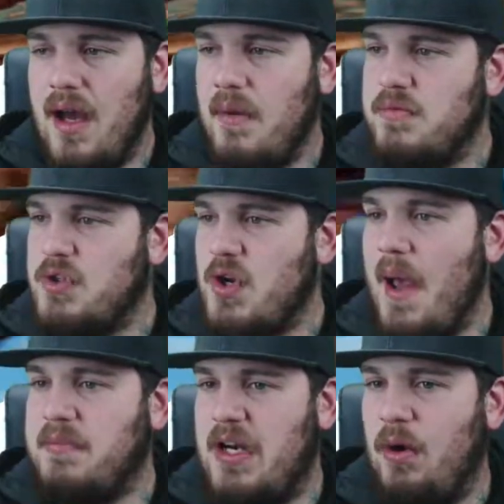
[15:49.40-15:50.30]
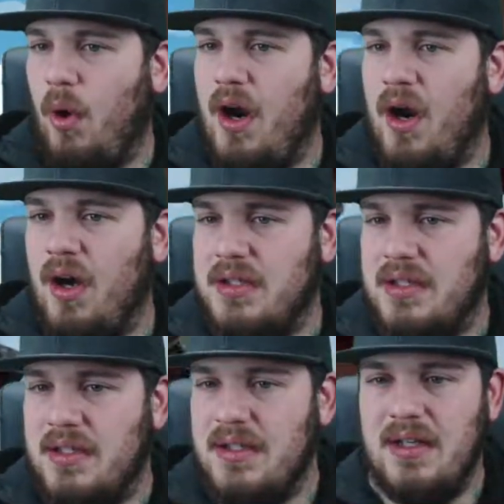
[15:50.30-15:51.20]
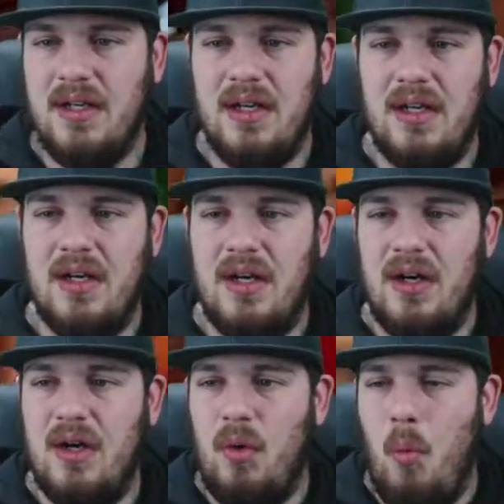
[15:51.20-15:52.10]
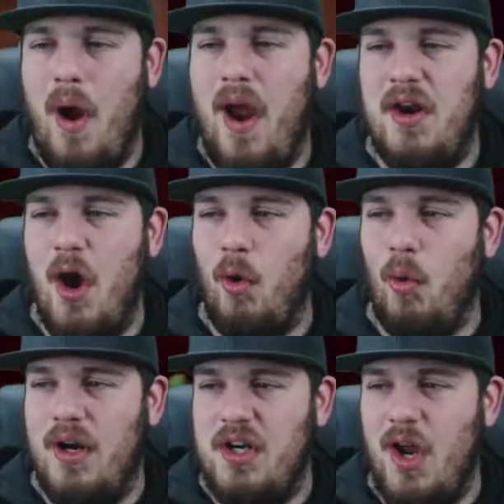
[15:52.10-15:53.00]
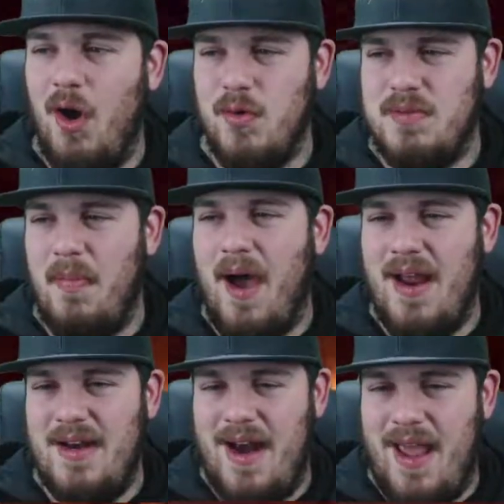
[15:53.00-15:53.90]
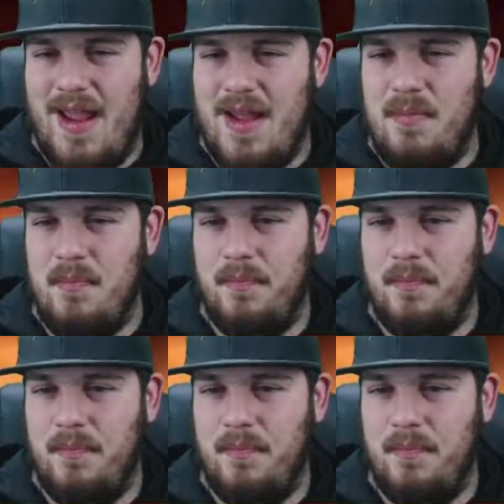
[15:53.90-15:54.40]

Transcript: I'm trapped in a world where no one knows my name.